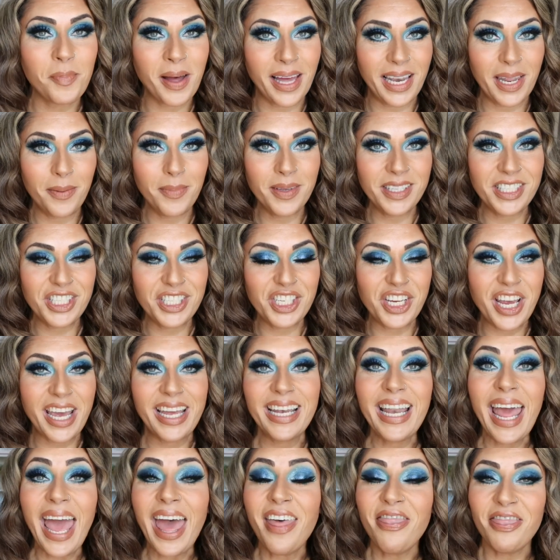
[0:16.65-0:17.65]
My name is
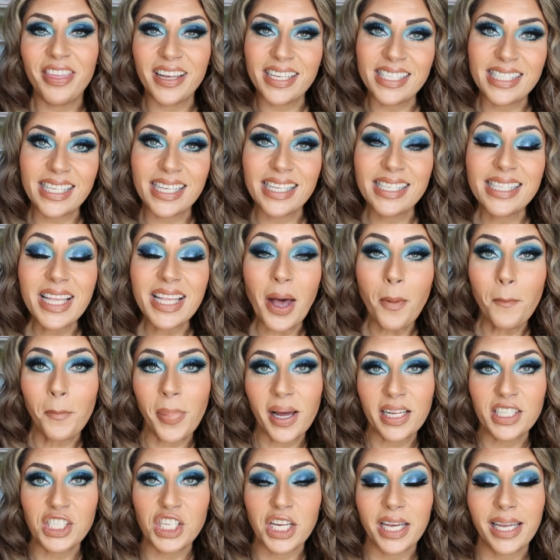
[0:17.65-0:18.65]
Jen and this is
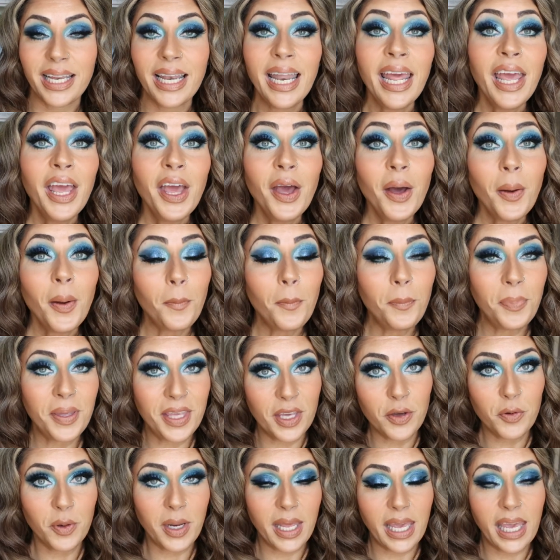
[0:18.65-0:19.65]
Budget
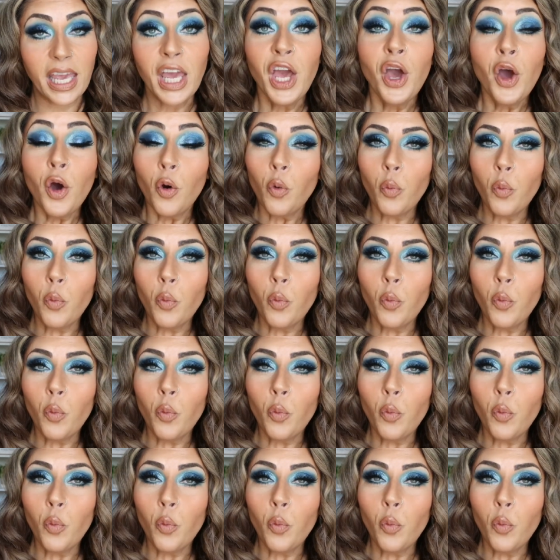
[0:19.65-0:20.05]
Beauty.